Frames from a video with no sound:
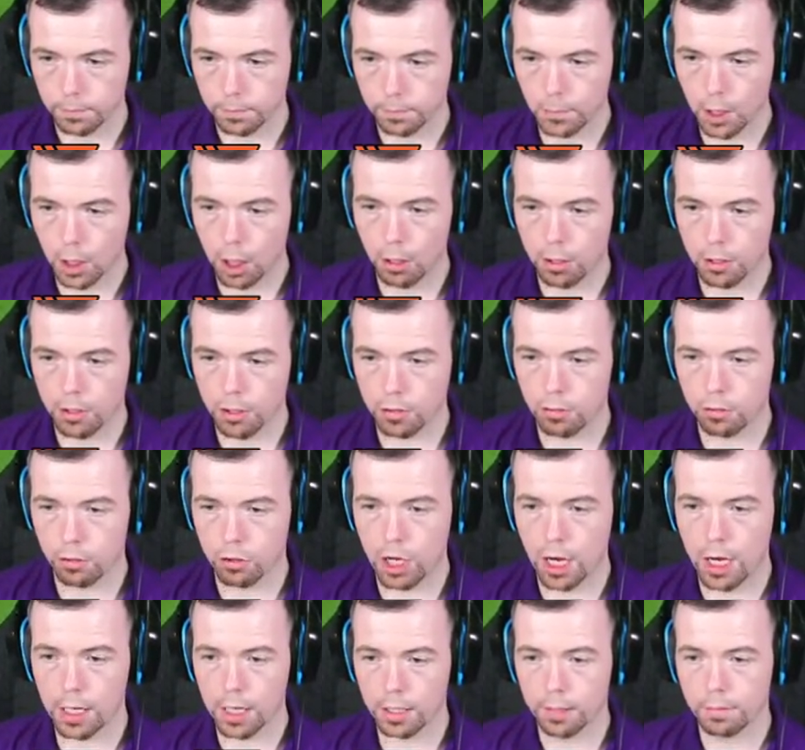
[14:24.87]
No, I saw
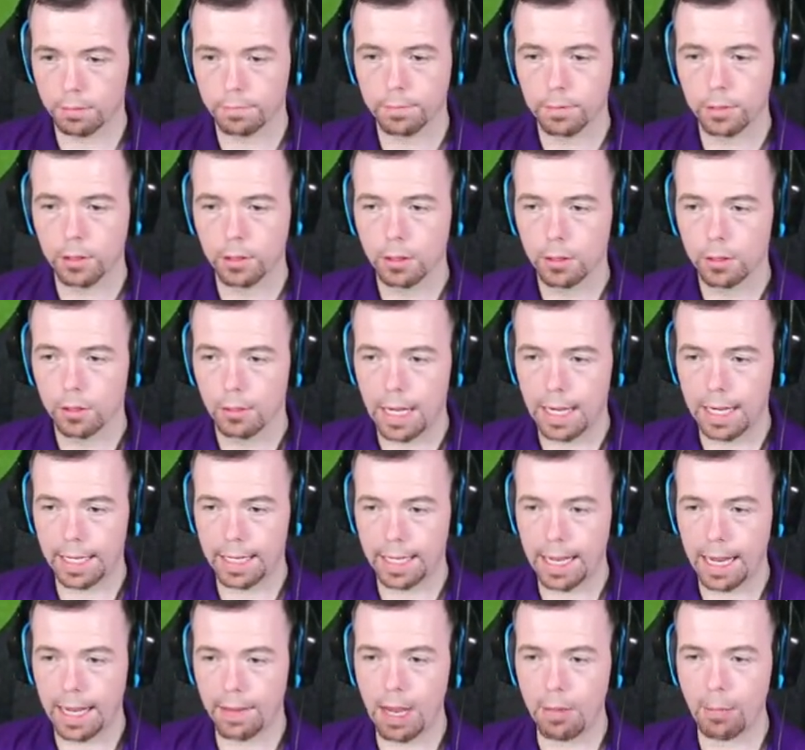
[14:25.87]
Jack. And
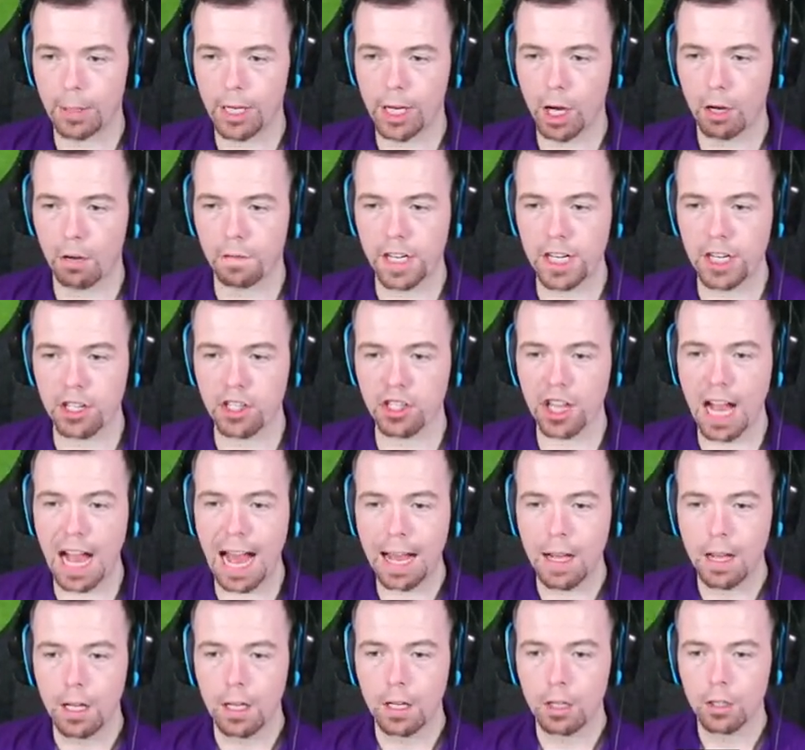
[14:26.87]
again, there we go. Finish
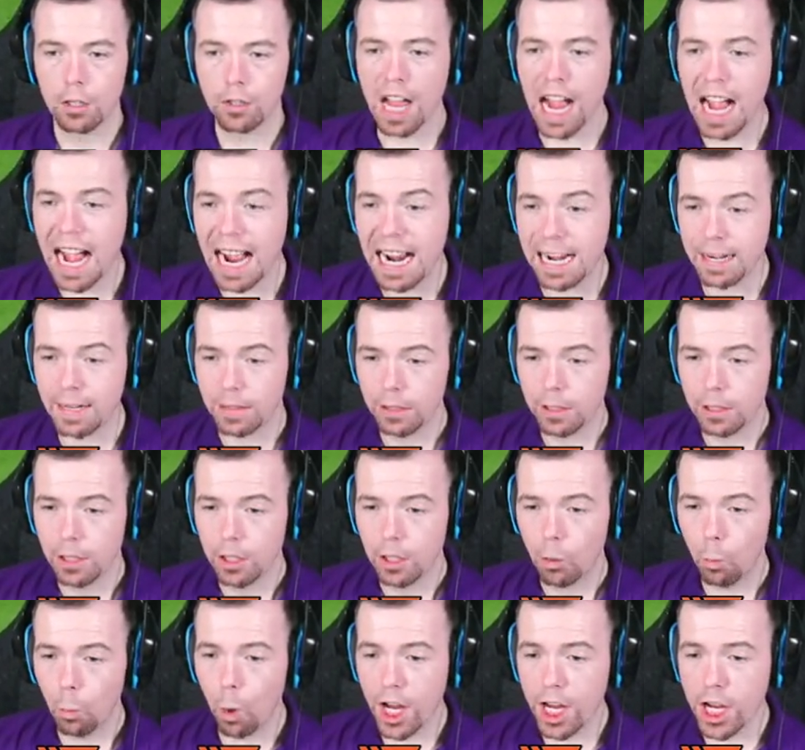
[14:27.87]
that. Dan!
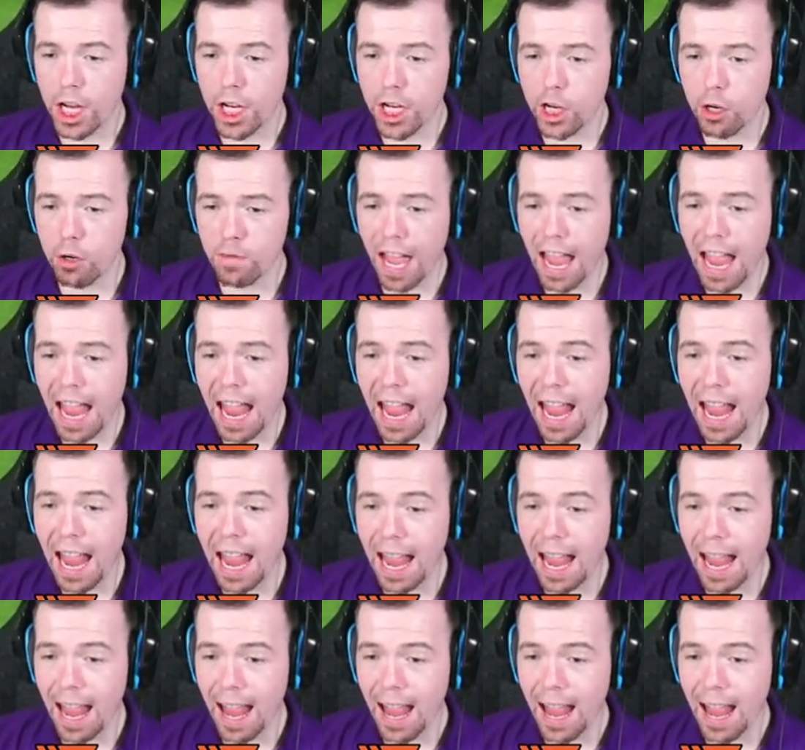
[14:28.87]
Why are you there?